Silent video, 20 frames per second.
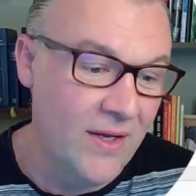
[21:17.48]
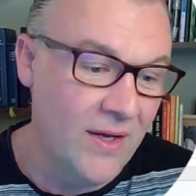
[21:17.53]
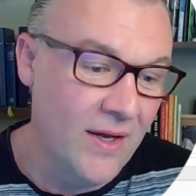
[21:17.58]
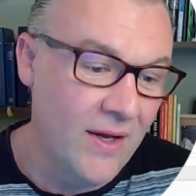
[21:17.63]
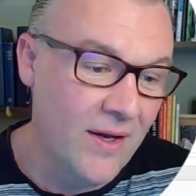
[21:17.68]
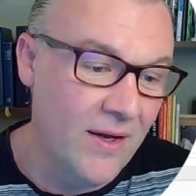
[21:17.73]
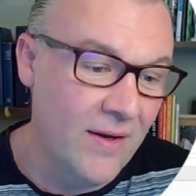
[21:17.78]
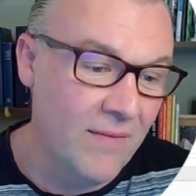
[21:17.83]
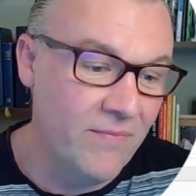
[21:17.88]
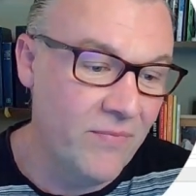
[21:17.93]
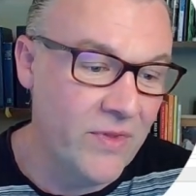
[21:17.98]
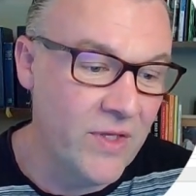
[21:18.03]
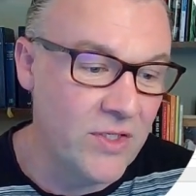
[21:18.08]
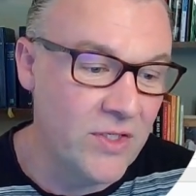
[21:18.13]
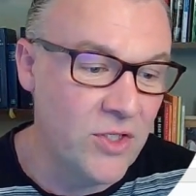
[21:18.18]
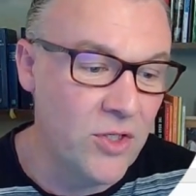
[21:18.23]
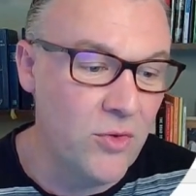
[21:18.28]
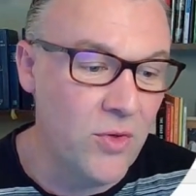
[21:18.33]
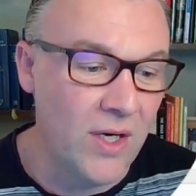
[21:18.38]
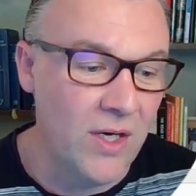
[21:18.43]
The
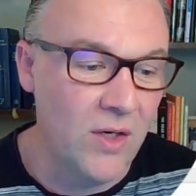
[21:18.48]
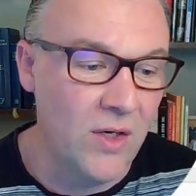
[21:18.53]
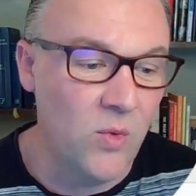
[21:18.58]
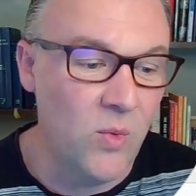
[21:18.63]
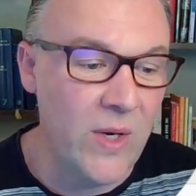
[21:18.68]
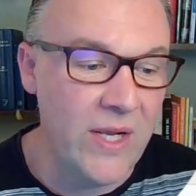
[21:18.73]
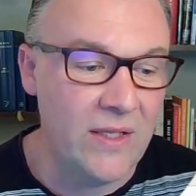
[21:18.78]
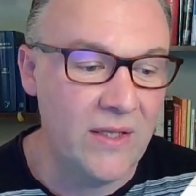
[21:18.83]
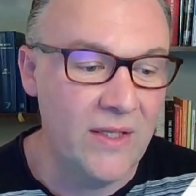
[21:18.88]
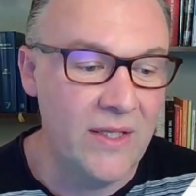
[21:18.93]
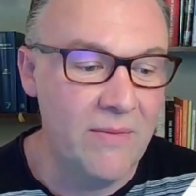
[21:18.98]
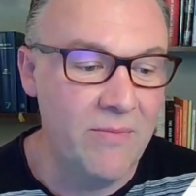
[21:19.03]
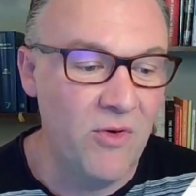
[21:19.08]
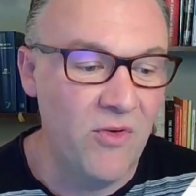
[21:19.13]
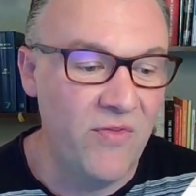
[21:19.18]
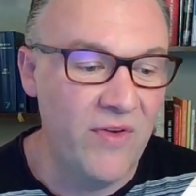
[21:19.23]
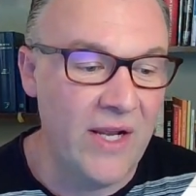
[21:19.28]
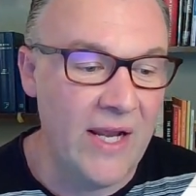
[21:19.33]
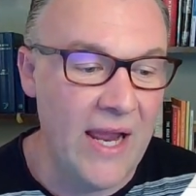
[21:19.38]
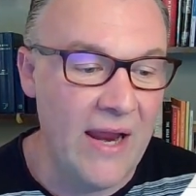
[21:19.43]
200 weekly
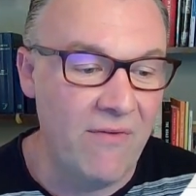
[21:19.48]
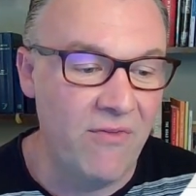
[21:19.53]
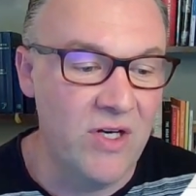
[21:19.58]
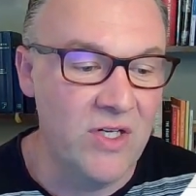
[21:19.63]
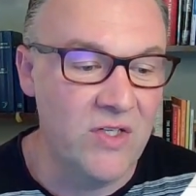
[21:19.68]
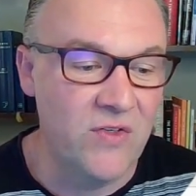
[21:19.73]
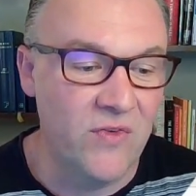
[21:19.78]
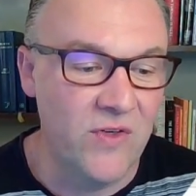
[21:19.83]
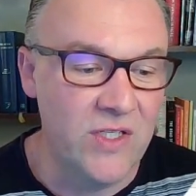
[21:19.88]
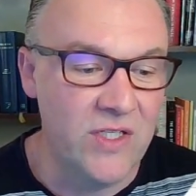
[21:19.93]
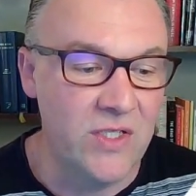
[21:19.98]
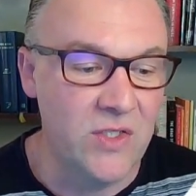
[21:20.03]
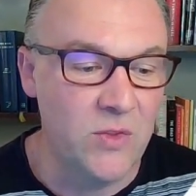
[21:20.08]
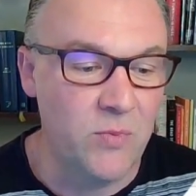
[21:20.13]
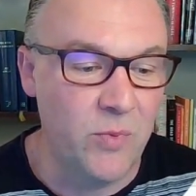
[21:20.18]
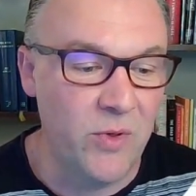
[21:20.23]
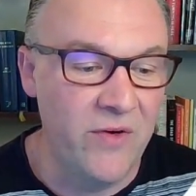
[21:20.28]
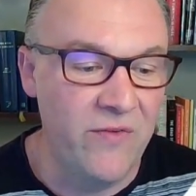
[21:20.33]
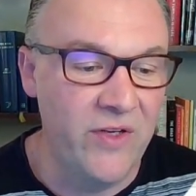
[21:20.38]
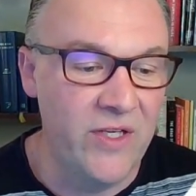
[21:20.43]
moving average versus
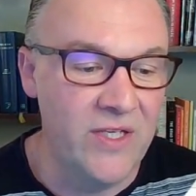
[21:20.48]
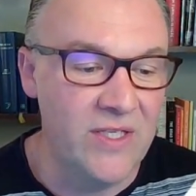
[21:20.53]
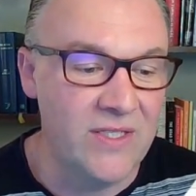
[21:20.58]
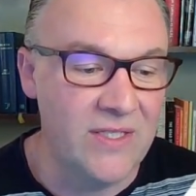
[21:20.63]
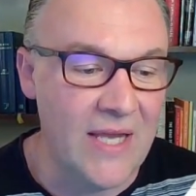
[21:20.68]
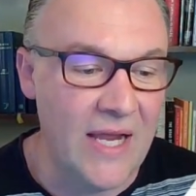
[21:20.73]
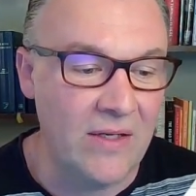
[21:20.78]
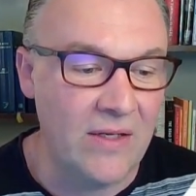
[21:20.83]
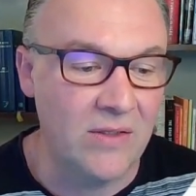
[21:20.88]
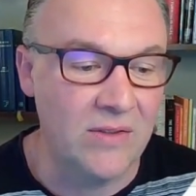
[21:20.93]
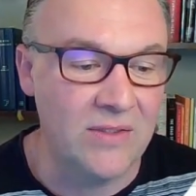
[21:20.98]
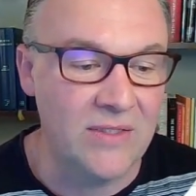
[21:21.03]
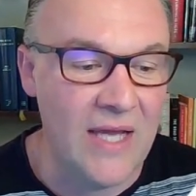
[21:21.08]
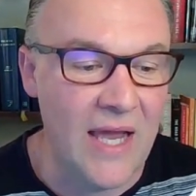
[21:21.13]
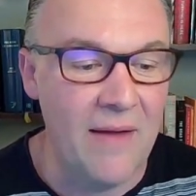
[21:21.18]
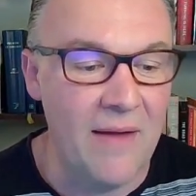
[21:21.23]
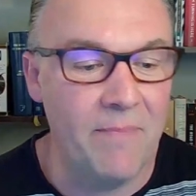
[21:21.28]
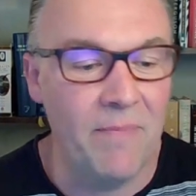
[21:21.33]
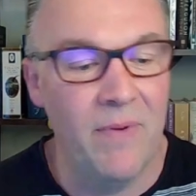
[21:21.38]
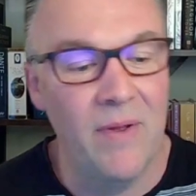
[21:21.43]
previous cycle
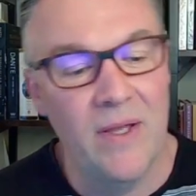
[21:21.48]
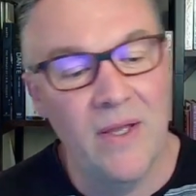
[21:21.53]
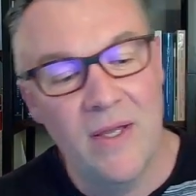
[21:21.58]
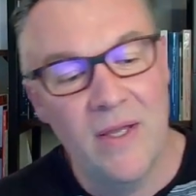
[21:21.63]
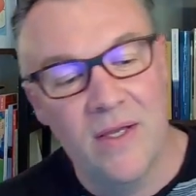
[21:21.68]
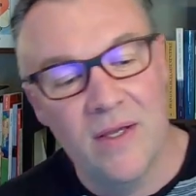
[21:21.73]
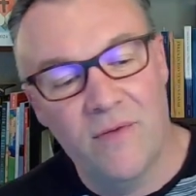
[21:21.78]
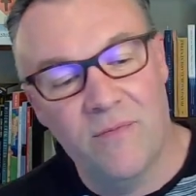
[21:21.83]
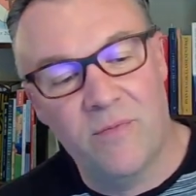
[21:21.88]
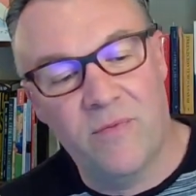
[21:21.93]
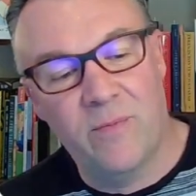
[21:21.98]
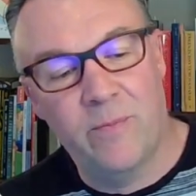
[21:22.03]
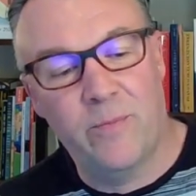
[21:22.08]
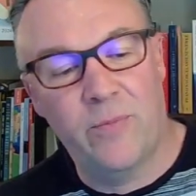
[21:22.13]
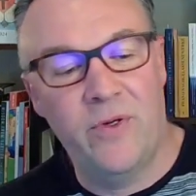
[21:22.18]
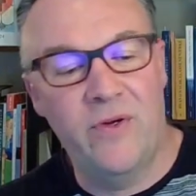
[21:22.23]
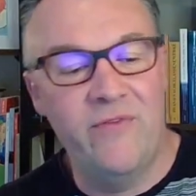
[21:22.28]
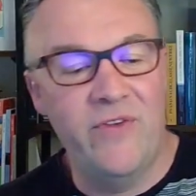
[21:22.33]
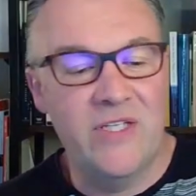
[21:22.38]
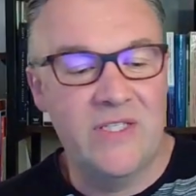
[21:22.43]
top,
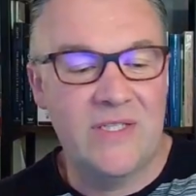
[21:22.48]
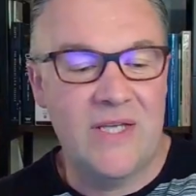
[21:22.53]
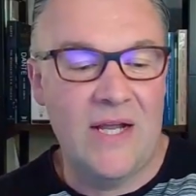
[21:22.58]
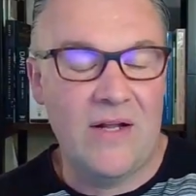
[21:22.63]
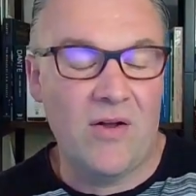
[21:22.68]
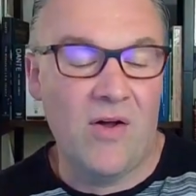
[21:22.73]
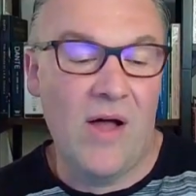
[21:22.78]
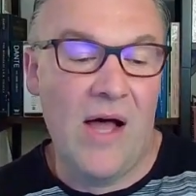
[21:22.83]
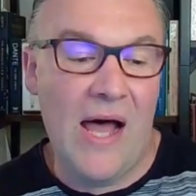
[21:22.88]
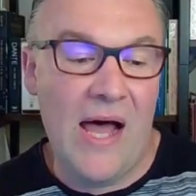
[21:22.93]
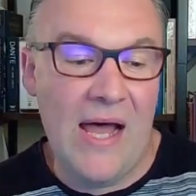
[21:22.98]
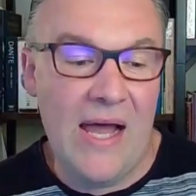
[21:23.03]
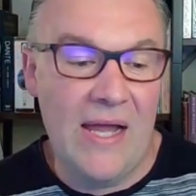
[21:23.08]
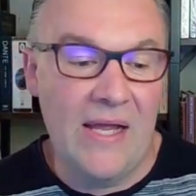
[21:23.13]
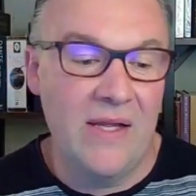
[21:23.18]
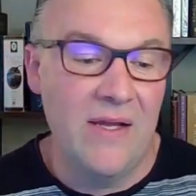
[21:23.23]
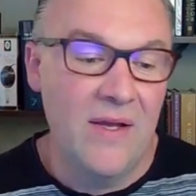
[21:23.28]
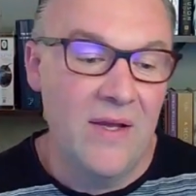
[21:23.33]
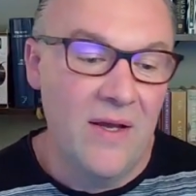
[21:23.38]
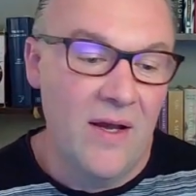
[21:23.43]
previous cycle
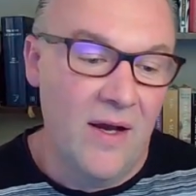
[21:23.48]
high.